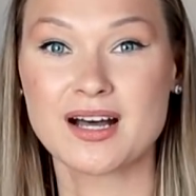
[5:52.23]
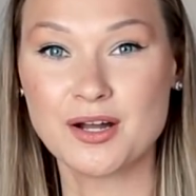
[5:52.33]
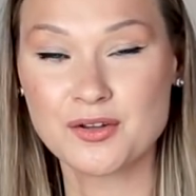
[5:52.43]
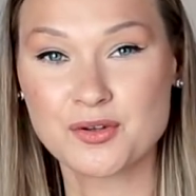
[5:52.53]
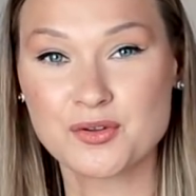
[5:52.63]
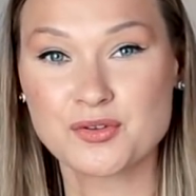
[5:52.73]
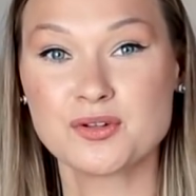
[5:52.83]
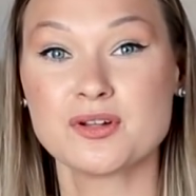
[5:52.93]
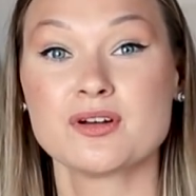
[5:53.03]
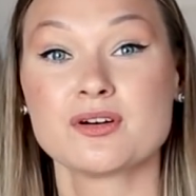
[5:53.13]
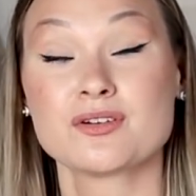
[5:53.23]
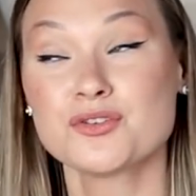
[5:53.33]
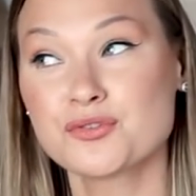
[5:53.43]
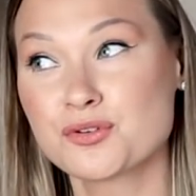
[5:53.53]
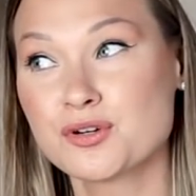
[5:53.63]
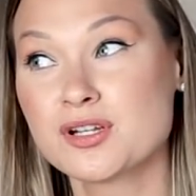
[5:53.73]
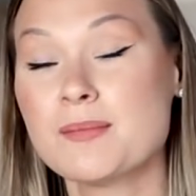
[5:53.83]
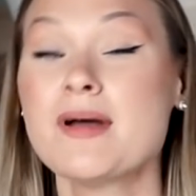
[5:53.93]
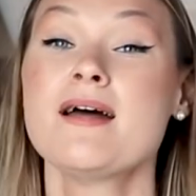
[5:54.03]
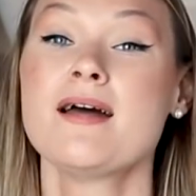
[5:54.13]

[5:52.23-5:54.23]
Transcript: autothrottle, control column,